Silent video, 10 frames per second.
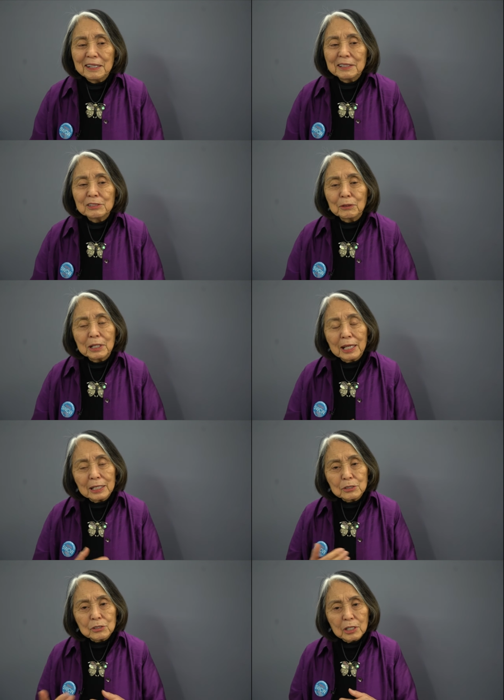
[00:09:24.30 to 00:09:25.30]
So it
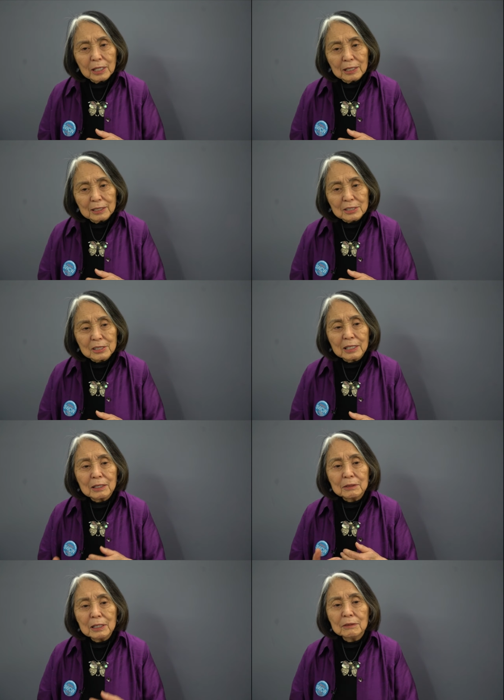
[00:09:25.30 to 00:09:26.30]
has changed.
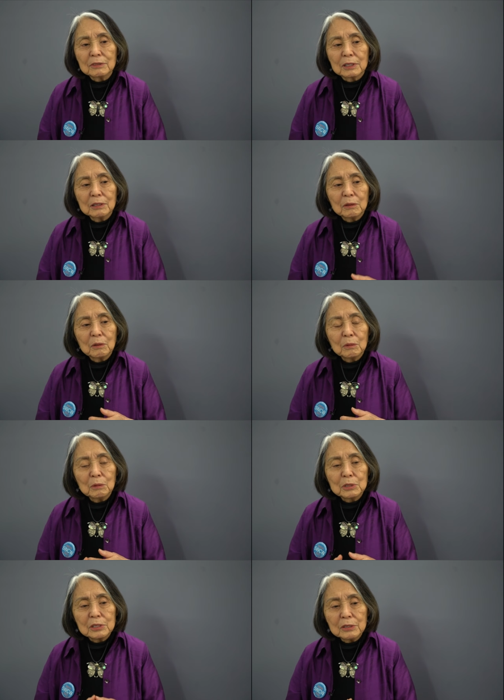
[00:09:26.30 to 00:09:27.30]
However,
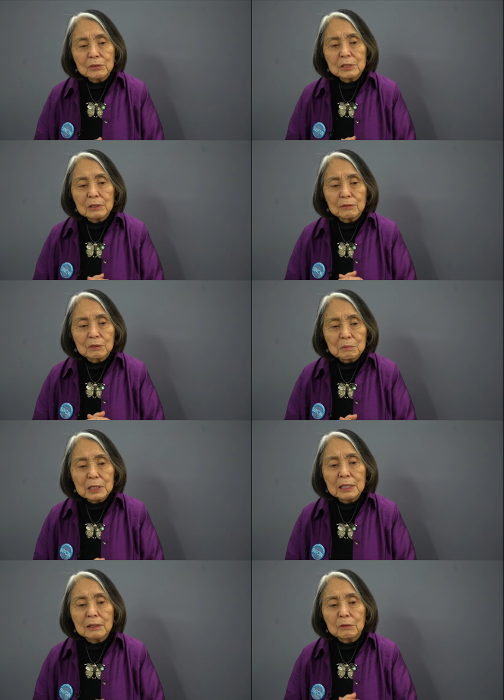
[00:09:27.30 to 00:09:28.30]
what was interesting for
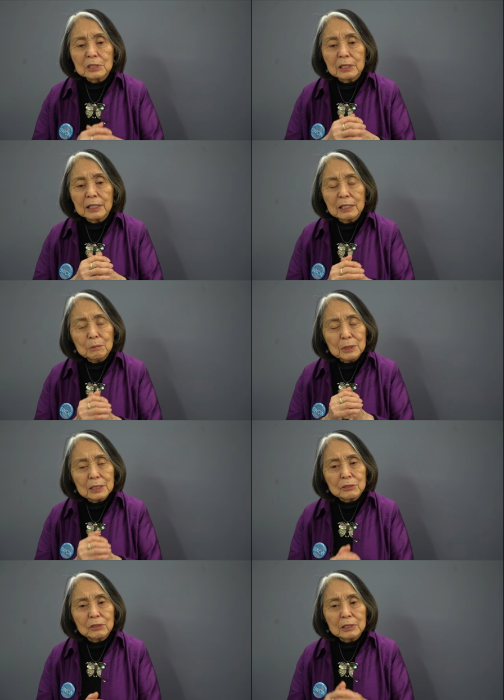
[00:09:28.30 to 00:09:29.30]
me was it helped me
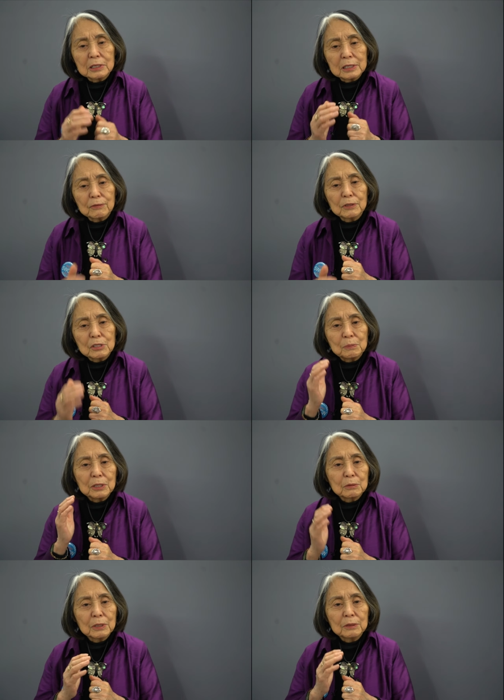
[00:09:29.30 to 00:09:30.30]
to see the difference
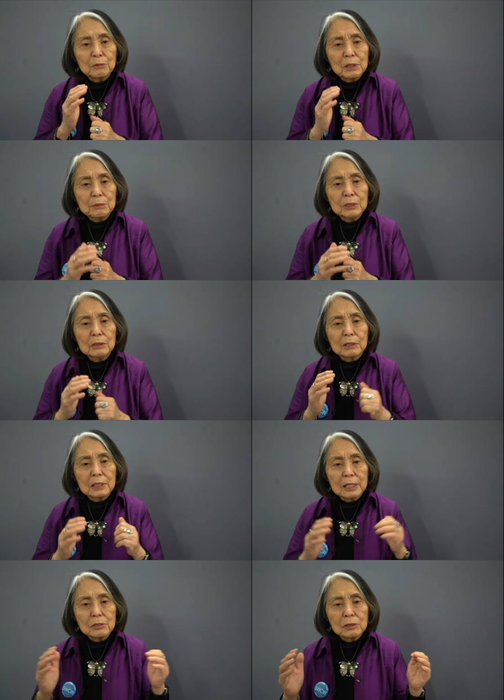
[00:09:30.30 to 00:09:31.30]
between women who are
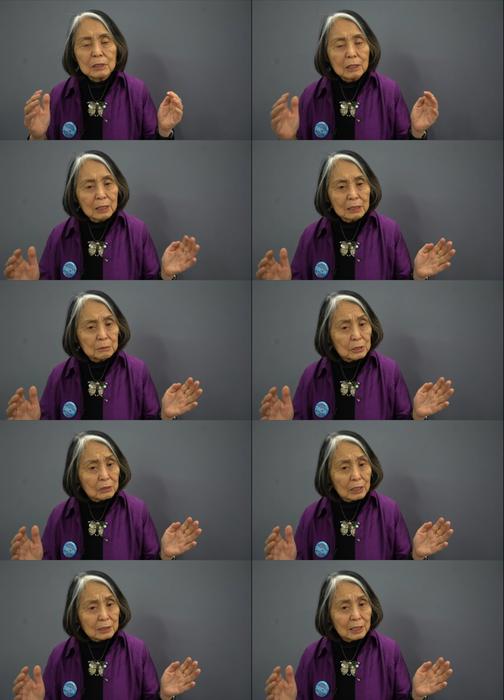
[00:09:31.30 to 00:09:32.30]
naturally Artemis
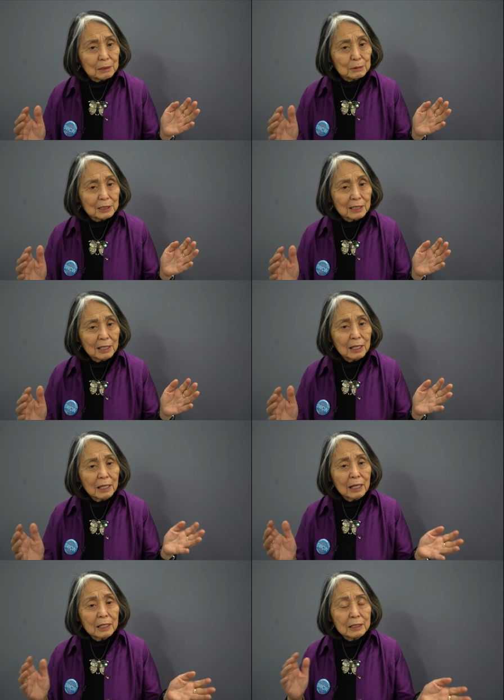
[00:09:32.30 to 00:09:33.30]
archetypally
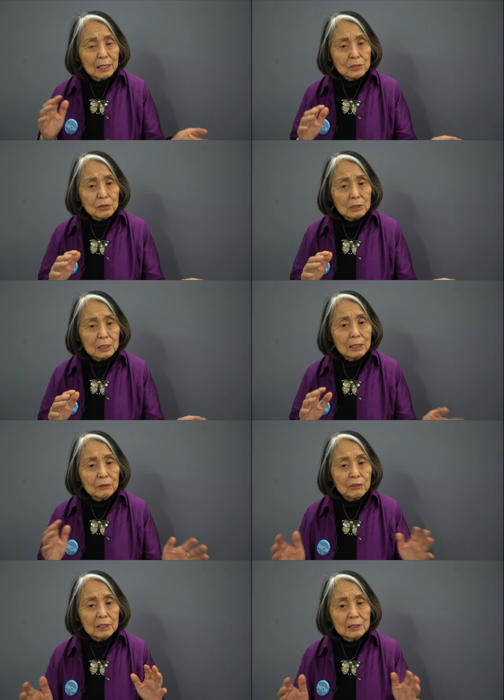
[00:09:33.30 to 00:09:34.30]
and naturally
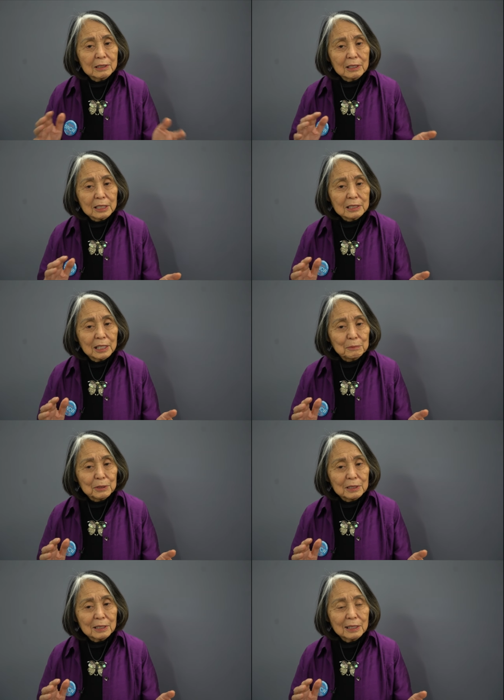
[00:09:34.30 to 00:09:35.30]
Athena
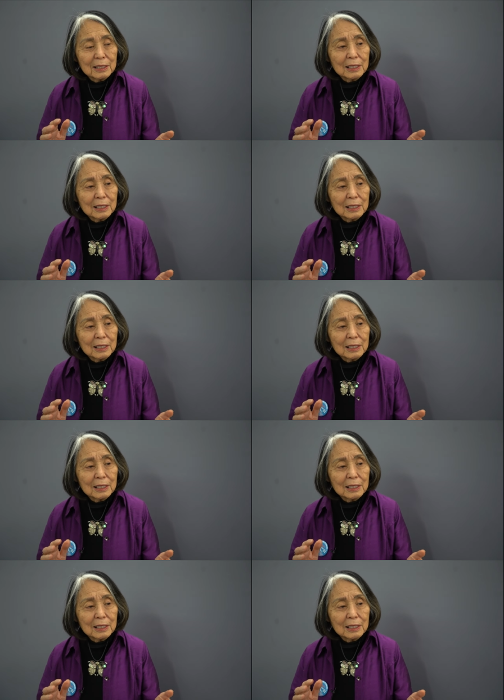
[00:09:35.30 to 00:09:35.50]
archetypally.